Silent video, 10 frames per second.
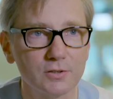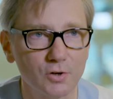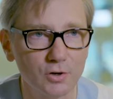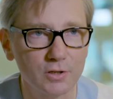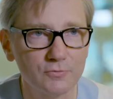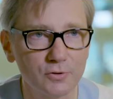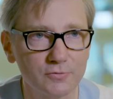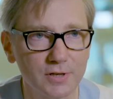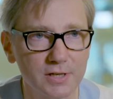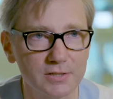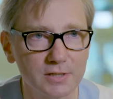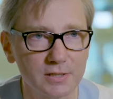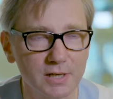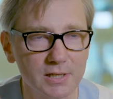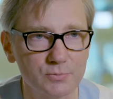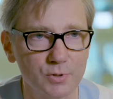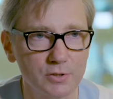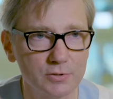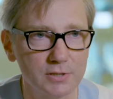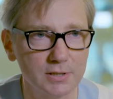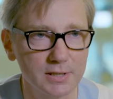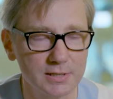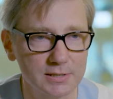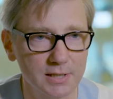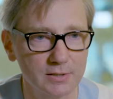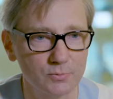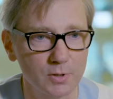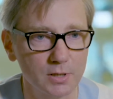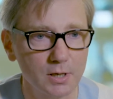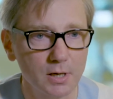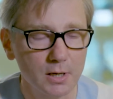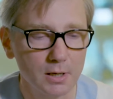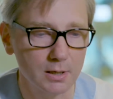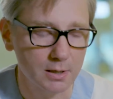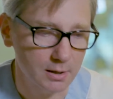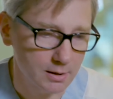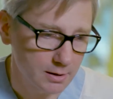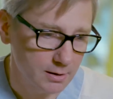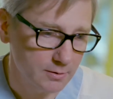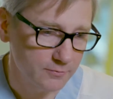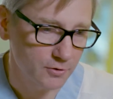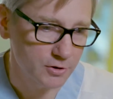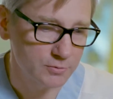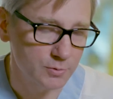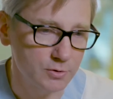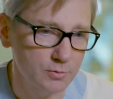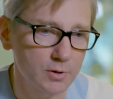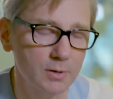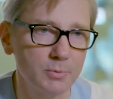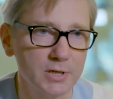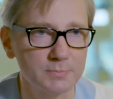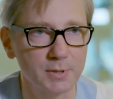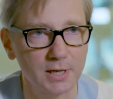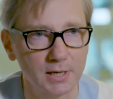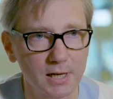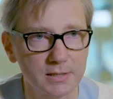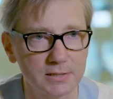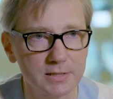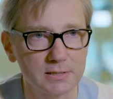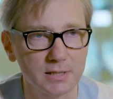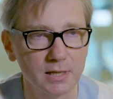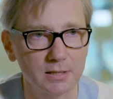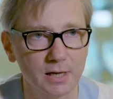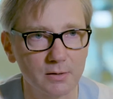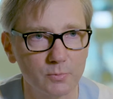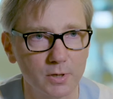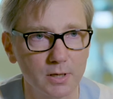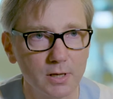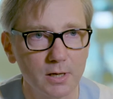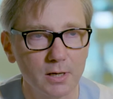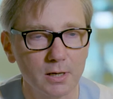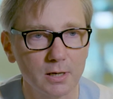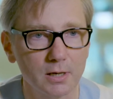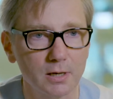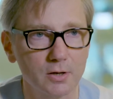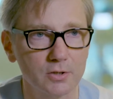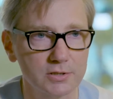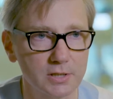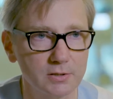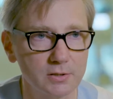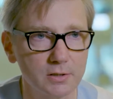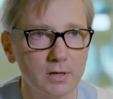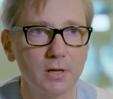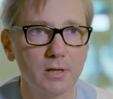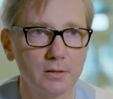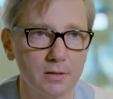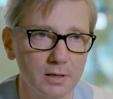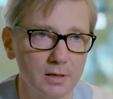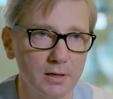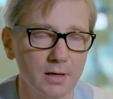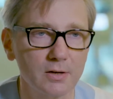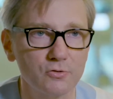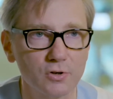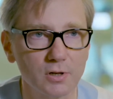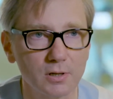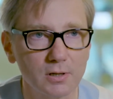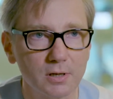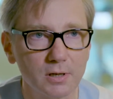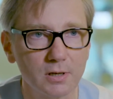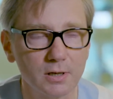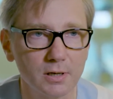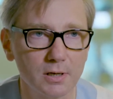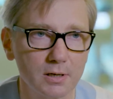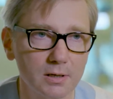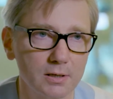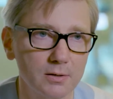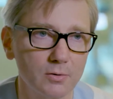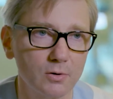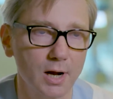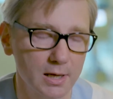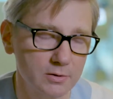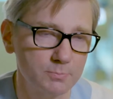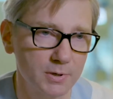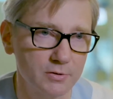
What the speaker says: Target fortification, as we use it, is that we first we do a breast milk analysis, and then we consider the enteral and